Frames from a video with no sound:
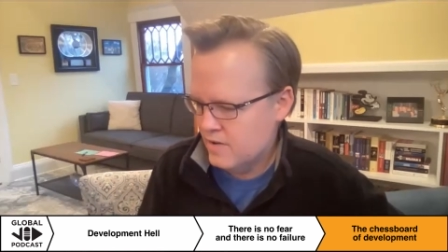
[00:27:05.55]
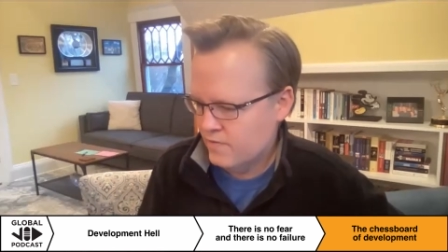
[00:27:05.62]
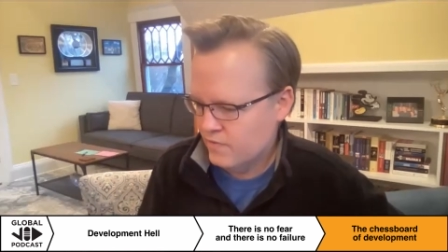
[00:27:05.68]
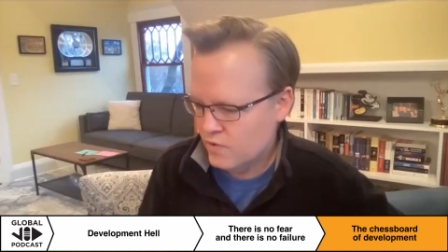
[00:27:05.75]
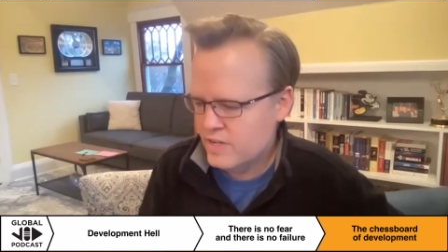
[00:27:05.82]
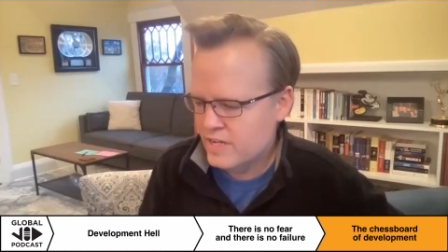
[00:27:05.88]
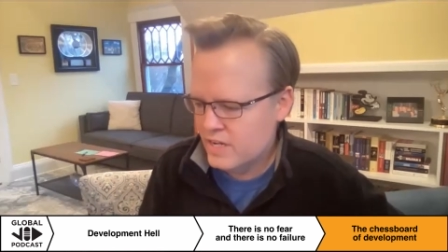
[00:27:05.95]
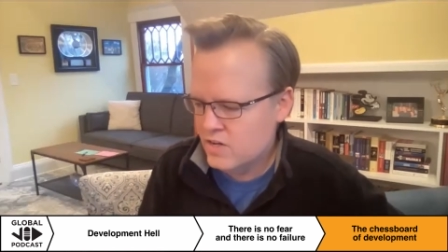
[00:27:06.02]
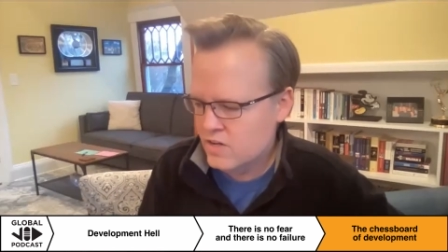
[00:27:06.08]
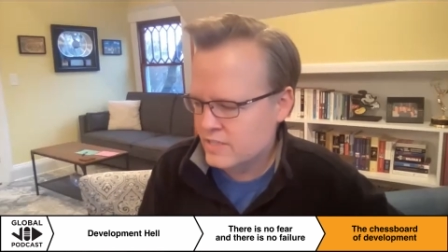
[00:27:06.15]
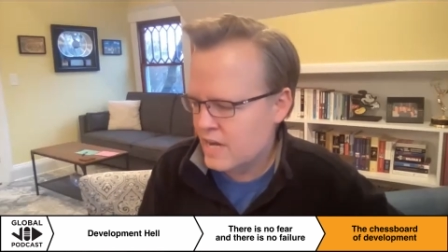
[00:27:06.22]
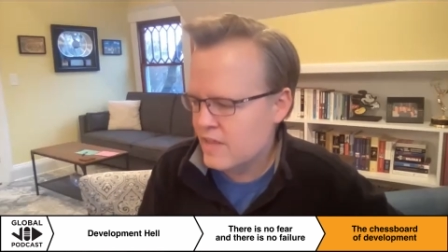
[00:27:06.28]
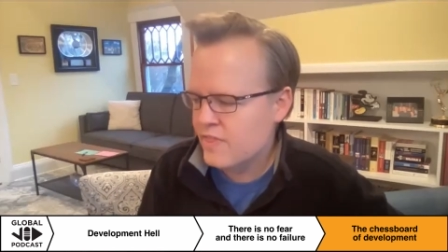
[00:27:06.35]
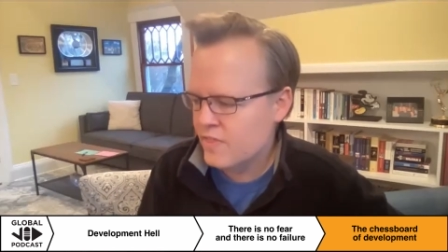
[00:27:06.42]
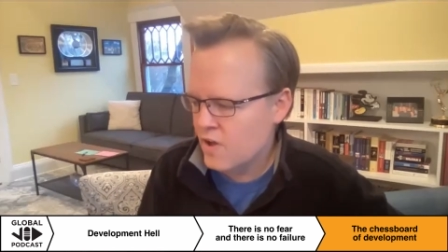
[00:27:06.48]
for years,
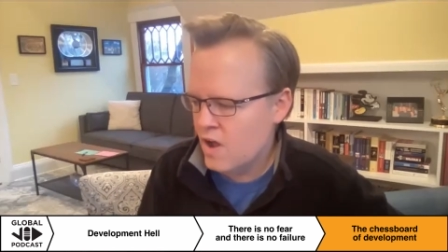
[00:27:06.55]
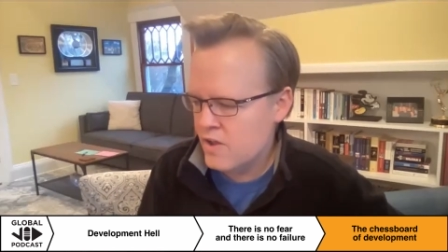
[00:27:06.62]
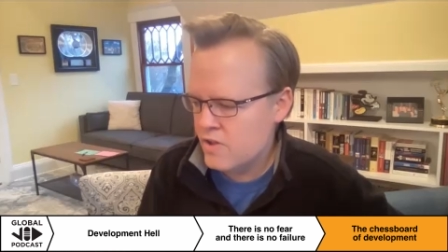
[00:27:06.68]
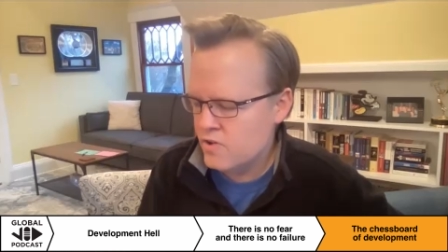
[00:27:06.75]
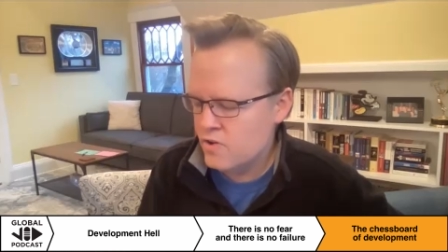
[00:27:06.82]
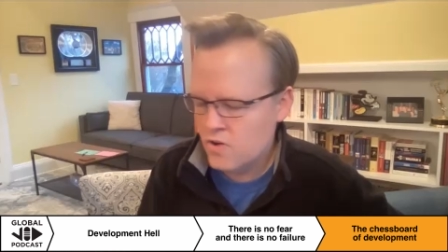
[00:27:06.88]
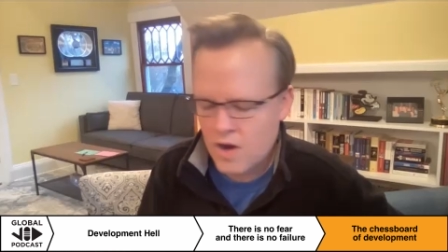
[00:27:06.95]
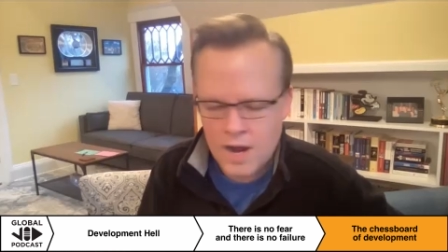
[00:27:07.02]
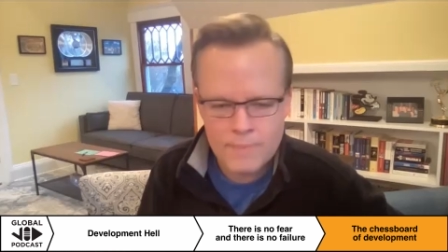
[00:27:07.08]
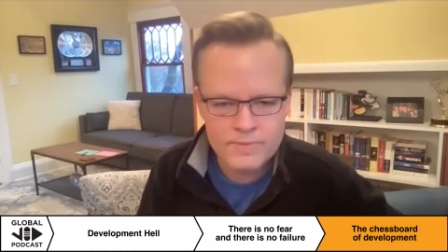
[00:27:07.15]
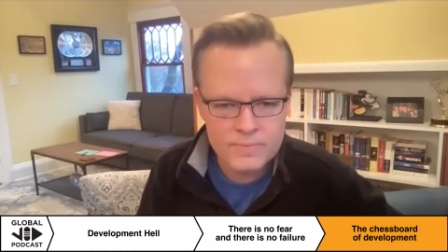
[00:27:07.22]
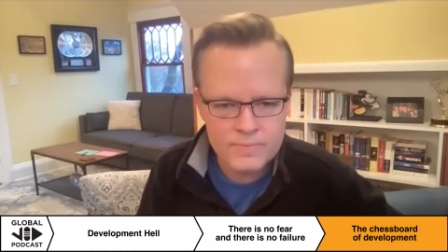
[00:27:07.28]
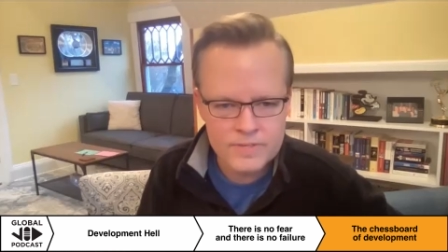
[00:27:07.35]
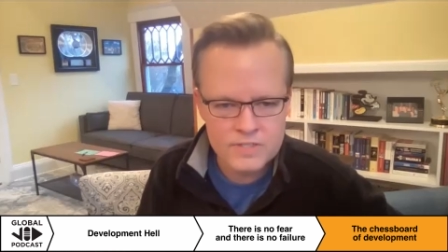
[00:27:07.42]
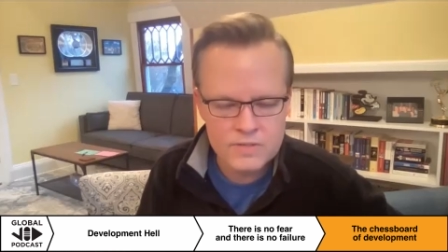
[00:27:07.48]
I thought your
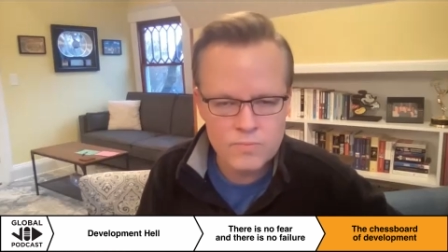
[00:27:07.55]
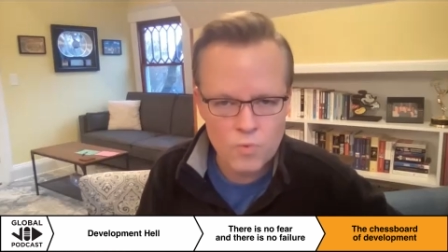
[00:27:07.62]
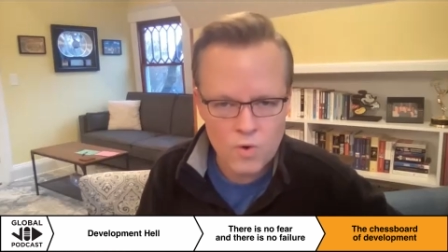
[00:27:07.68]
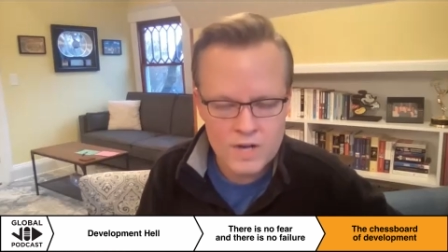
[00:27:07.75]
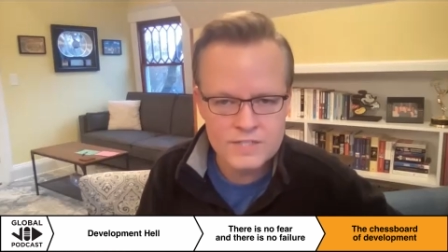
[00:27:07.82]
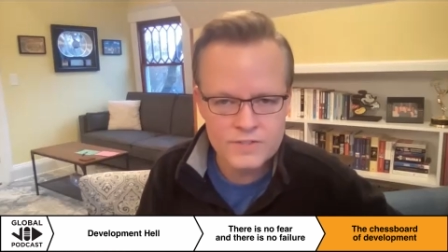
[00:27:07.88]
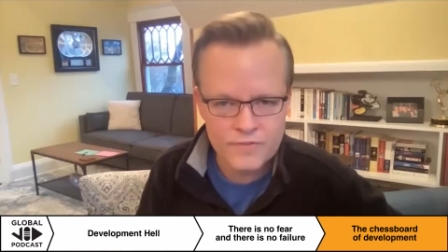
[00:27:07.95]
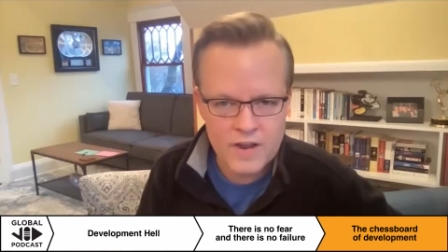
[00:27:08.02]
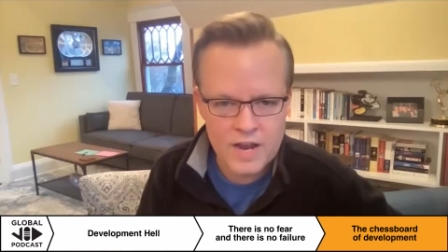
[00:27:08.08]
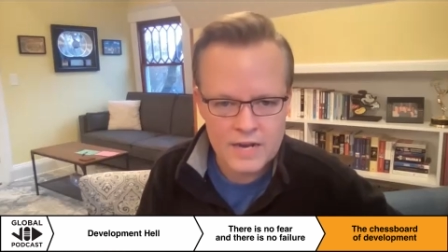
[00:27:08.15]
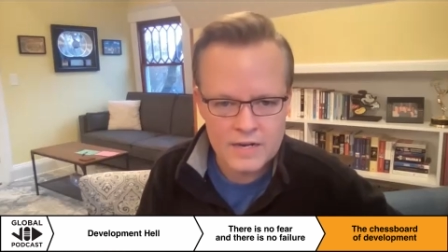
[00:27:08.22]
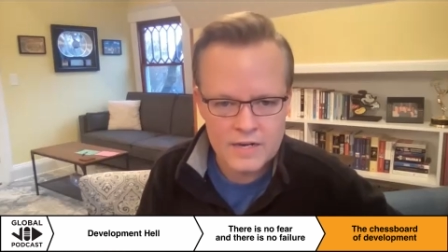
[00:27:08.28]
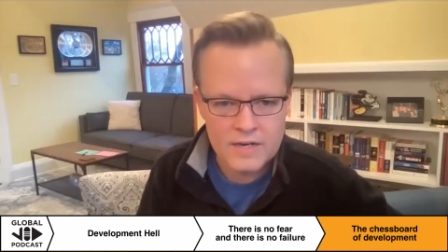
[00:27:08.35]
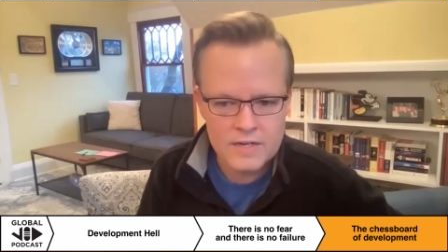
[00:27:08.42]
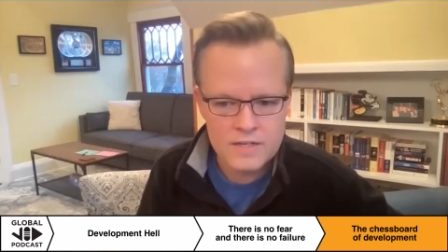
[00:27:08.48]
optimism was fake.